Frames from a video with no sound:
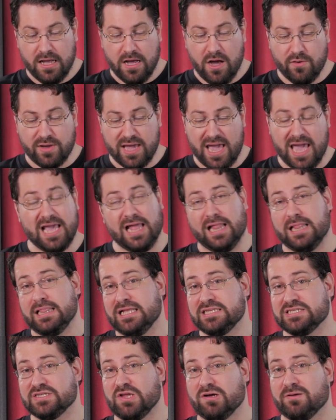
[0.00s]
Okay,
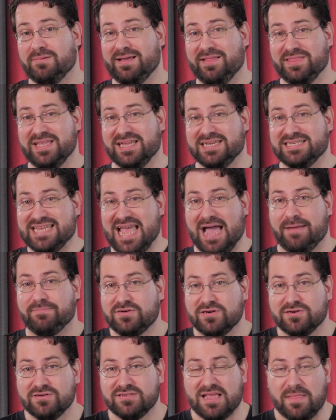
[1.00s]
let's talk about the
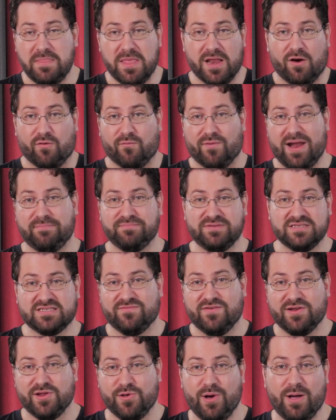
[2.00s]
adapters, and then I'll wrap
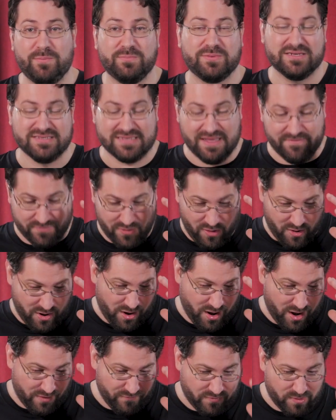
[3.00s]
this video up because I've
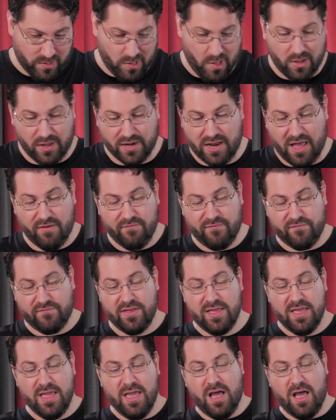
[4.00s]
gone on for long enough.